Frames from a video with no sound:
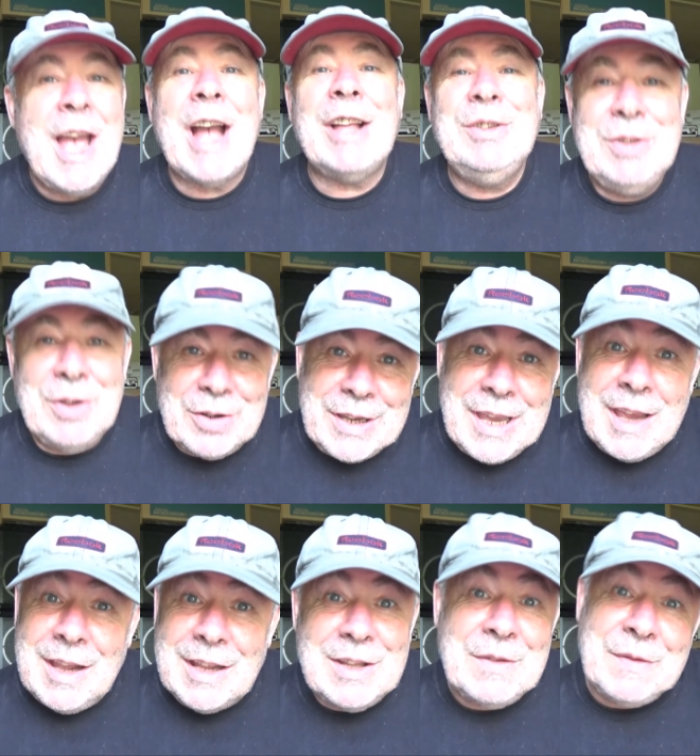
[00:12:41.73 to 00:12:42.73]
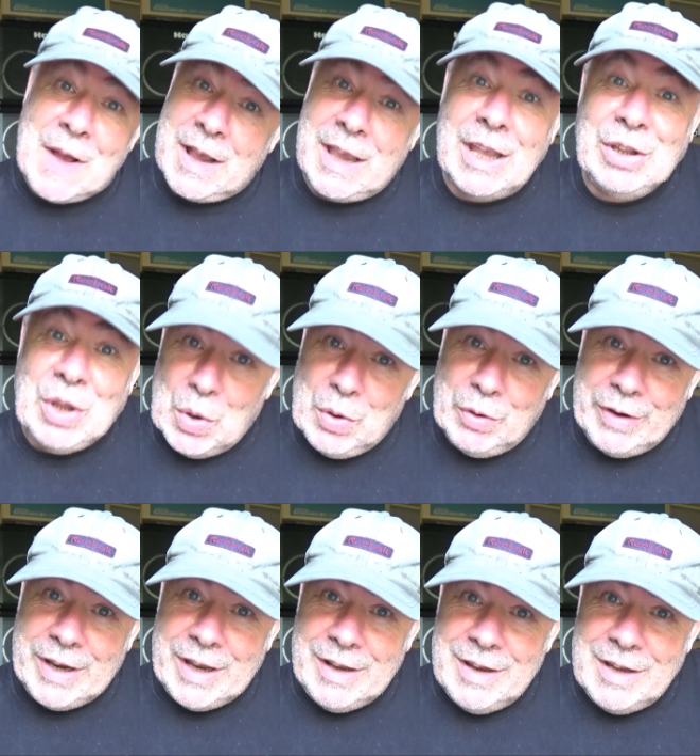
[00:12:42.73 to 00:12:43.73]
and you're not kicking the fucking door
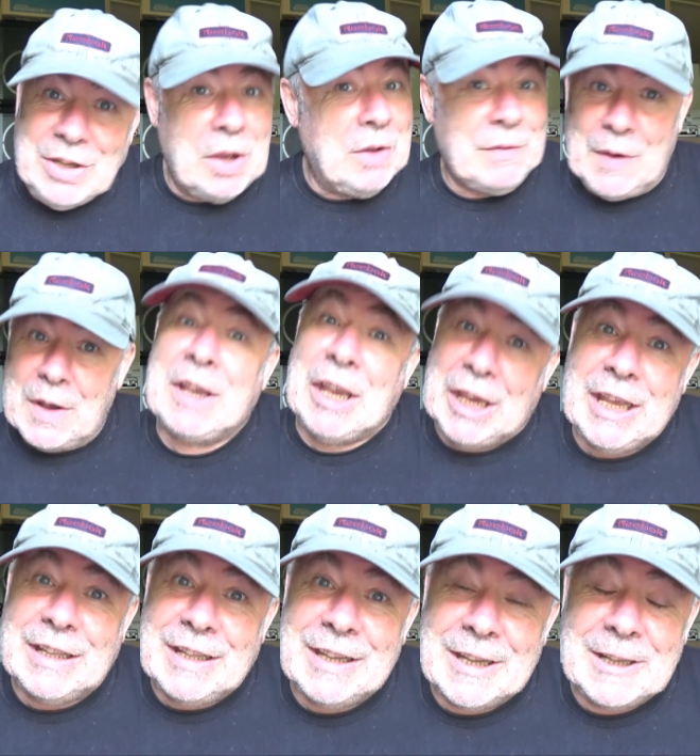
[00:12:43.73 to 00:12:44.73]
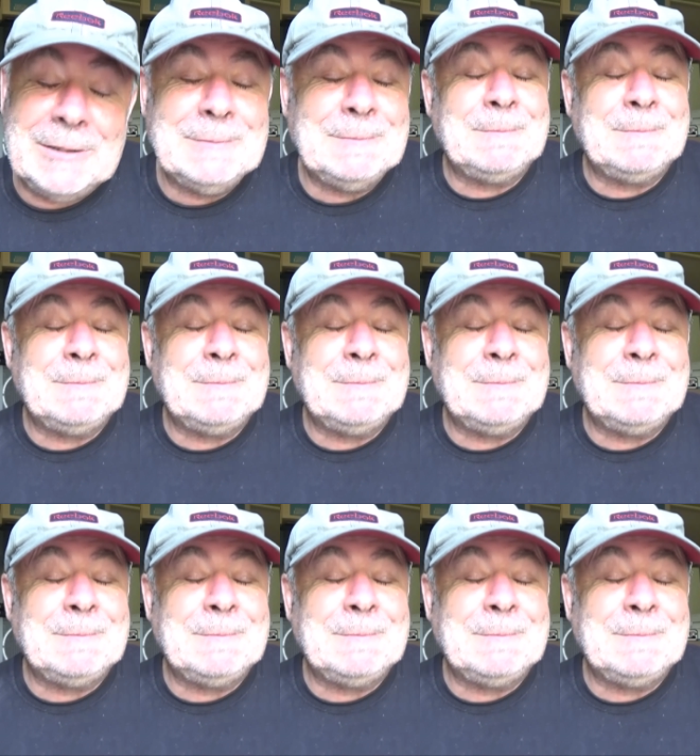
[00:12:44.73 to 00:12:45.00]
in, you fucking idiot.